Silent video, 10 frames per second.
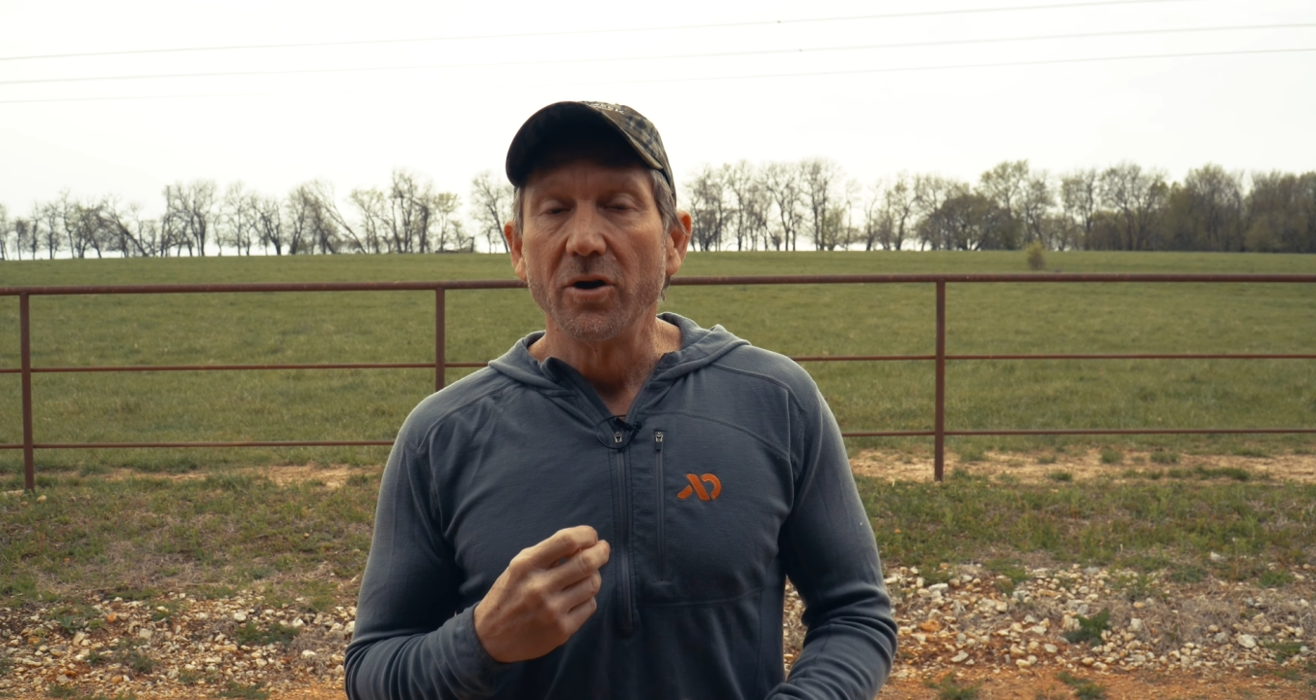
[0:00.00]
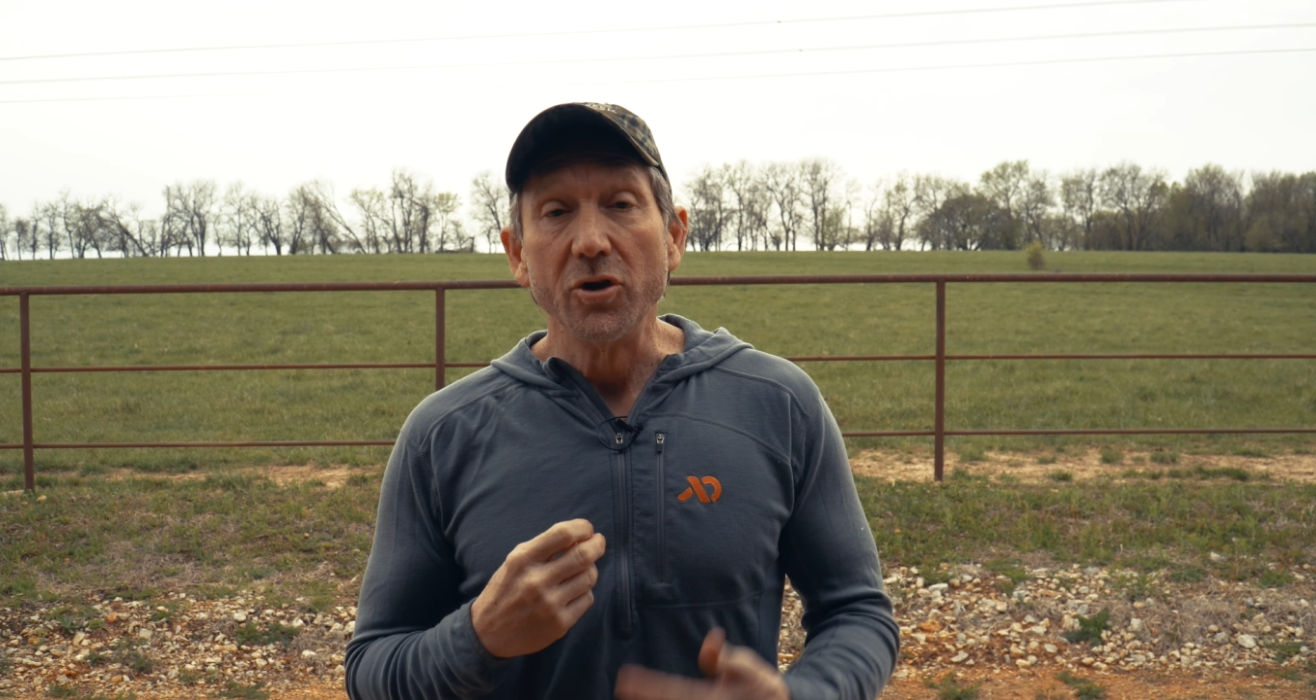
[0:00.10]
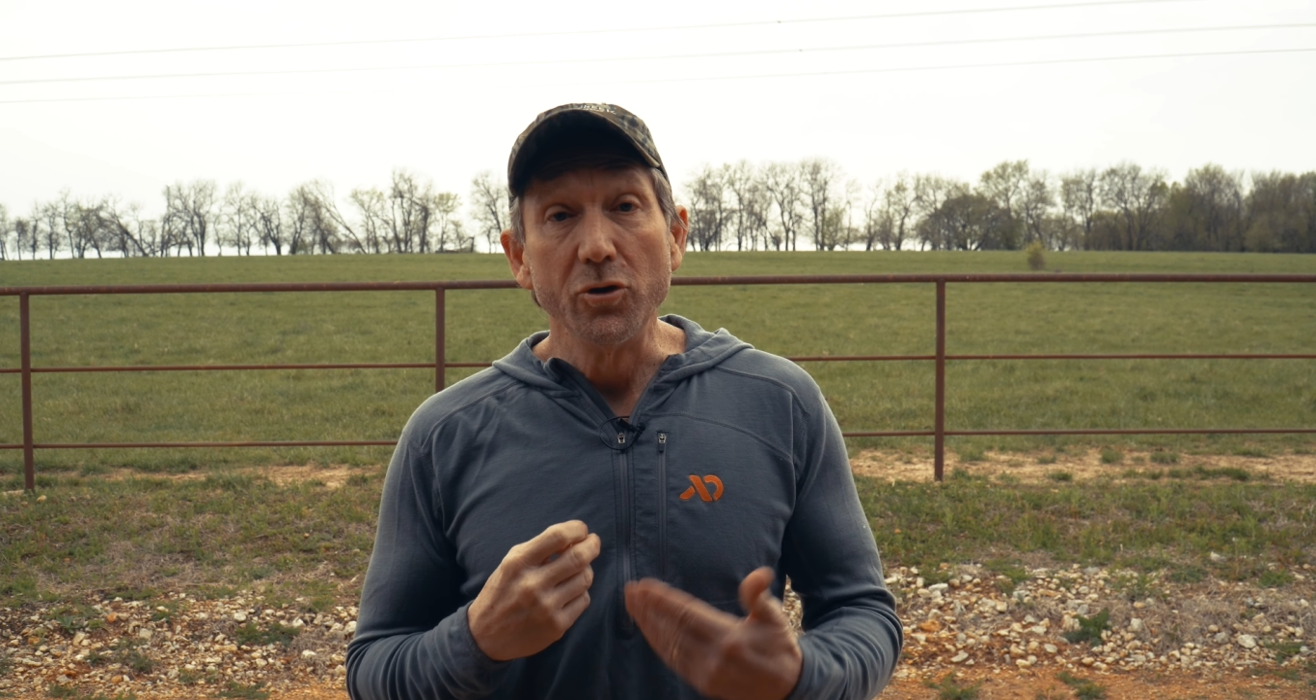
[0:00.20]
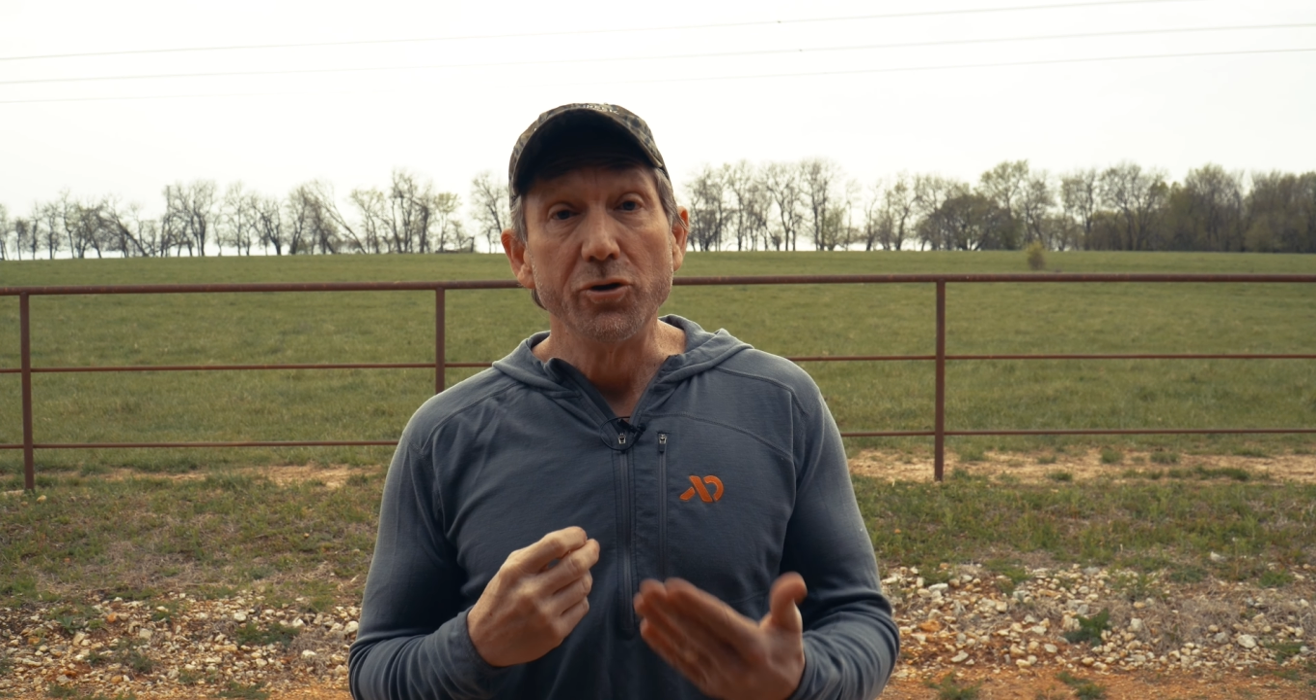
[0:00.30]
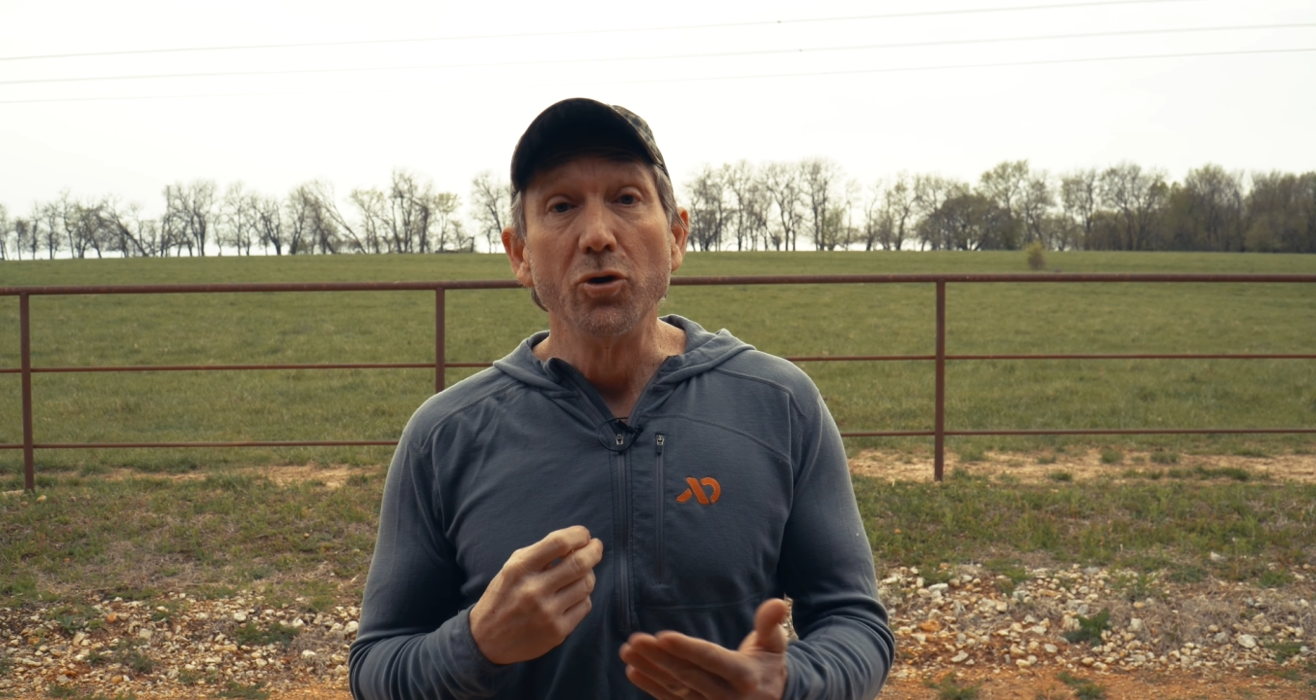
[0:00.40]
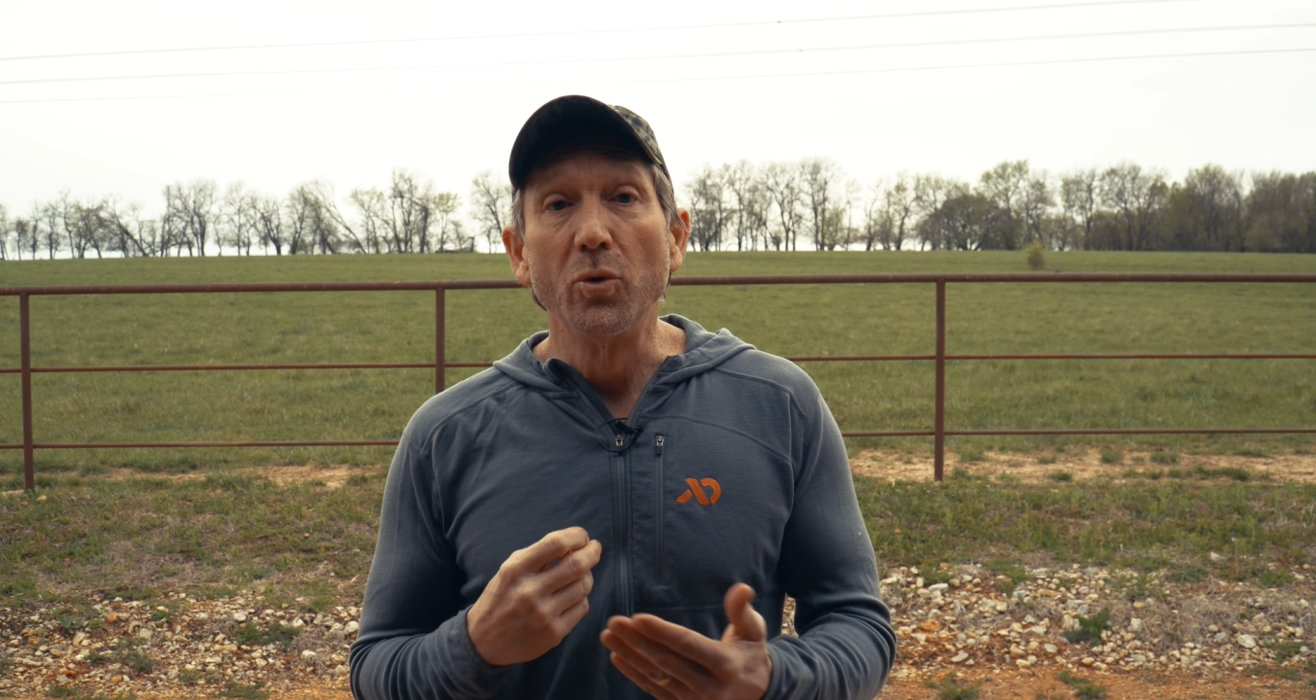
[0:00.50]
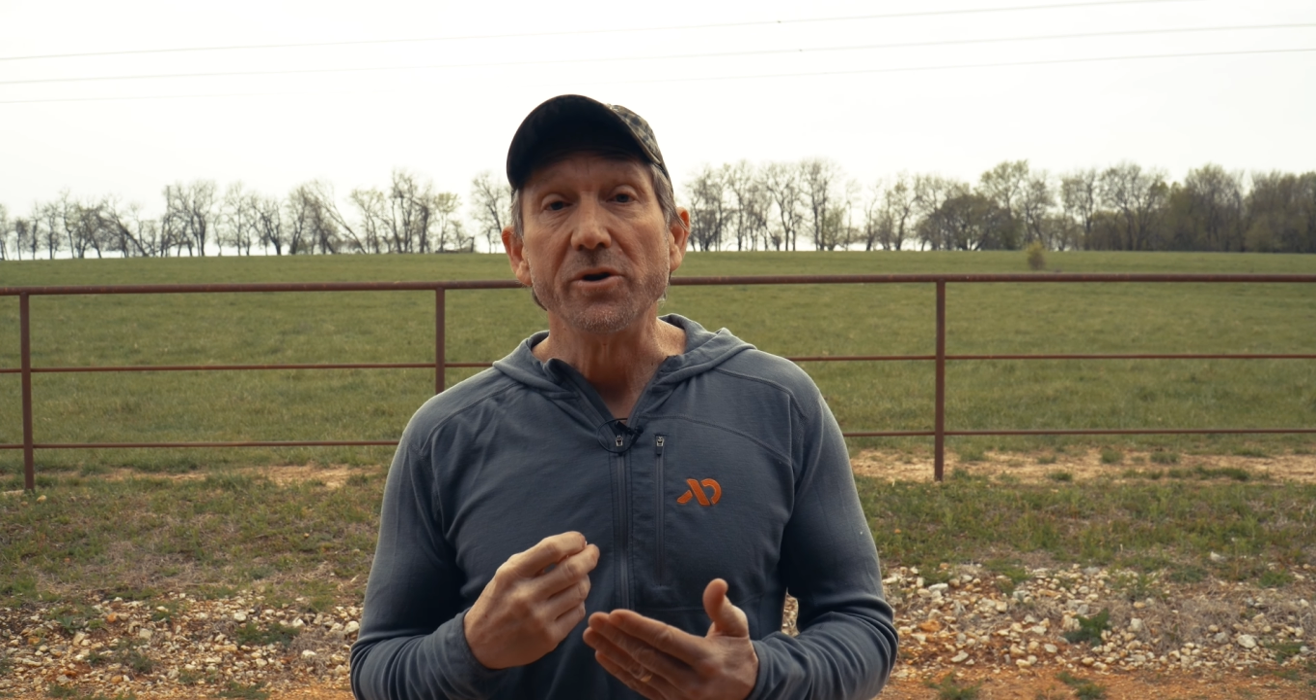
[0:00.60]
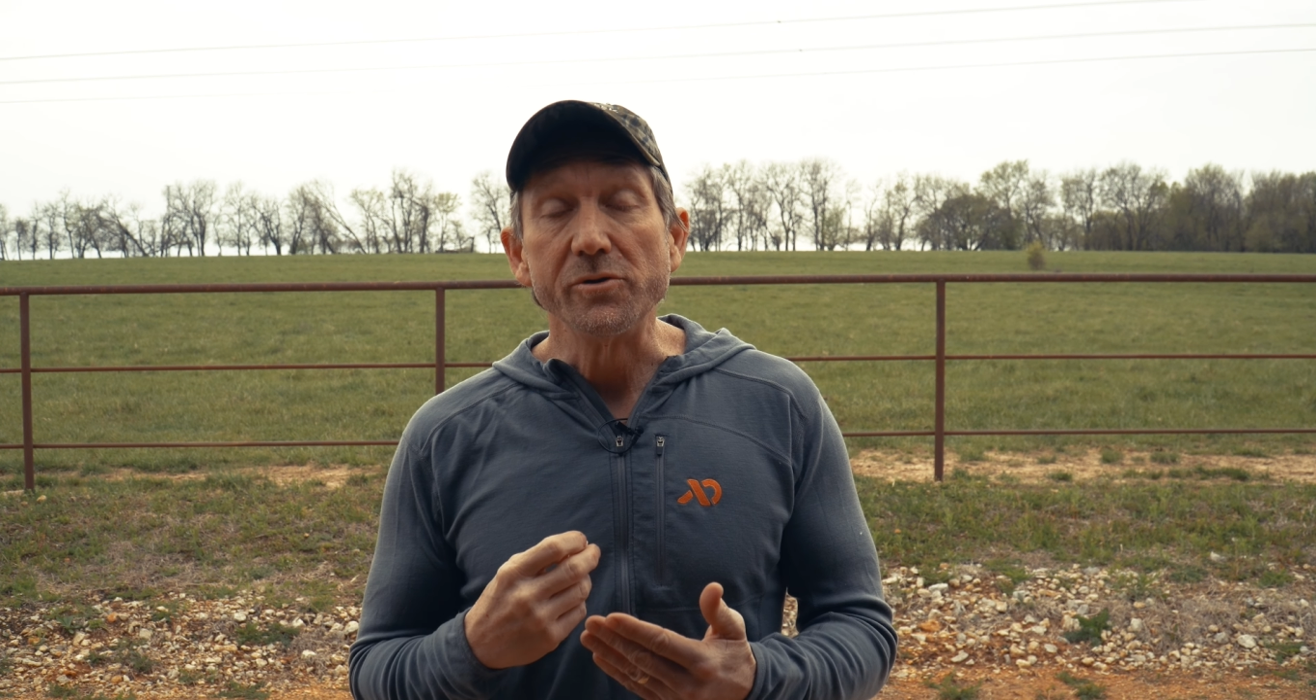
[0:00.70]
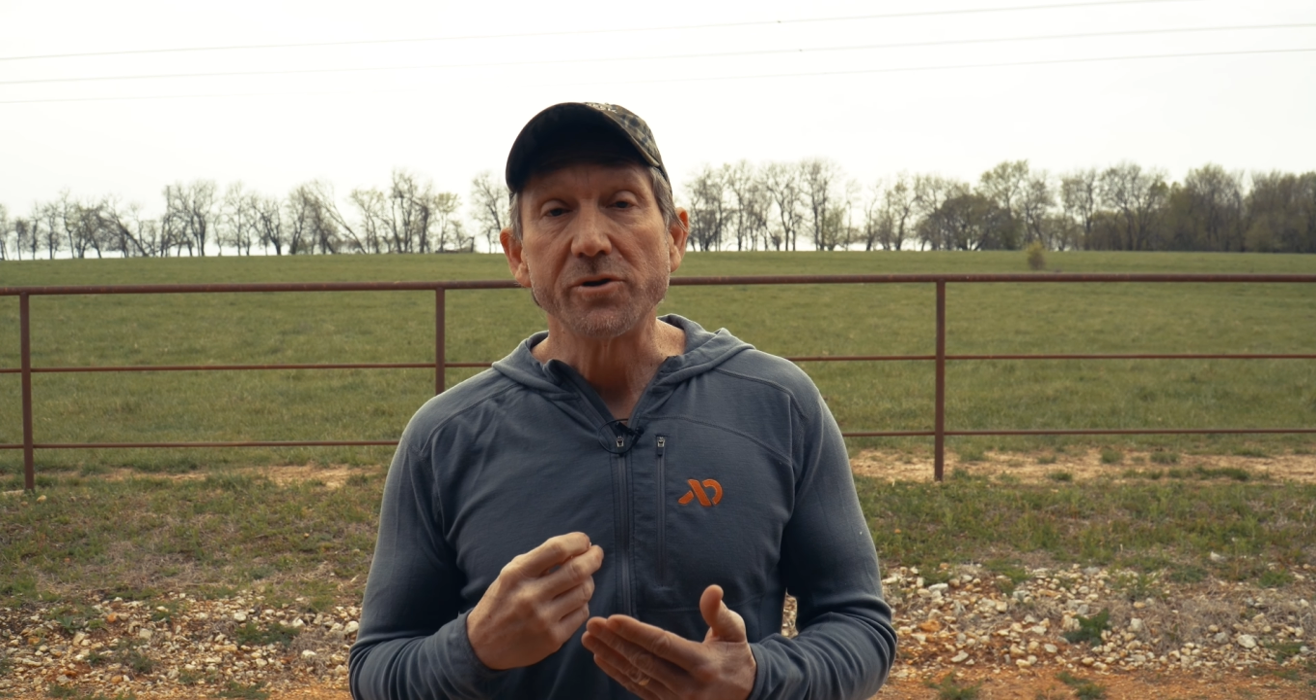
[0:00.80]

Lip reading: you do when you